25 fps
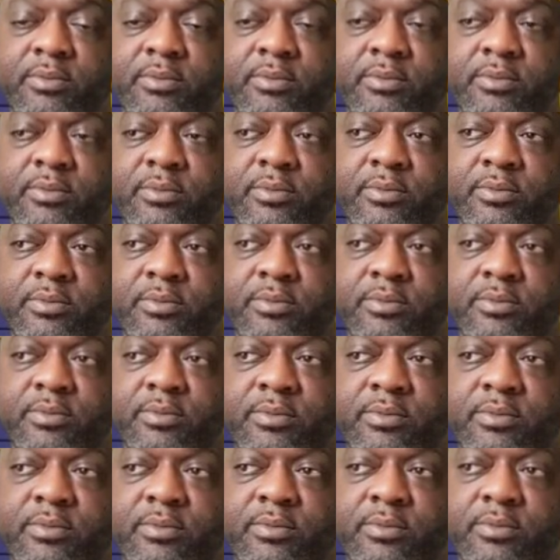
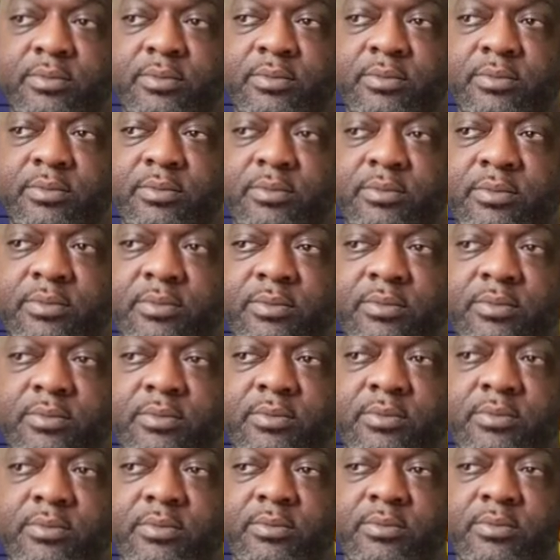
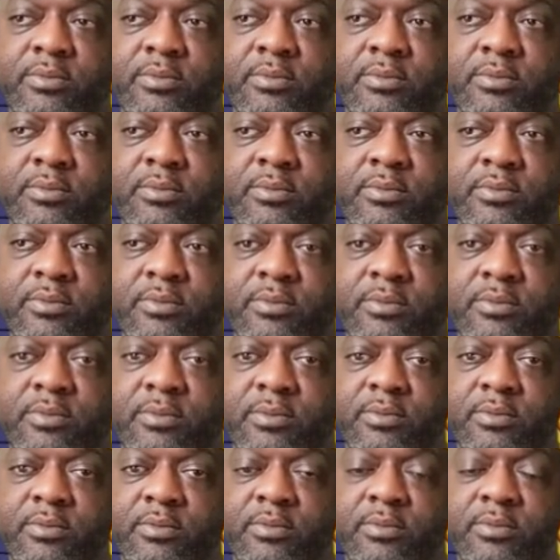
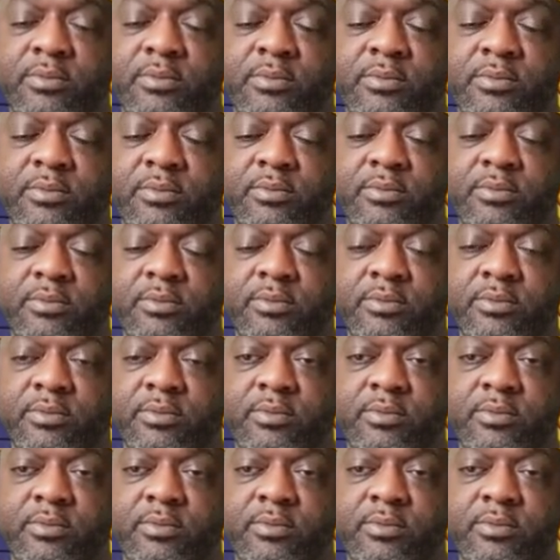This person isn't speaking.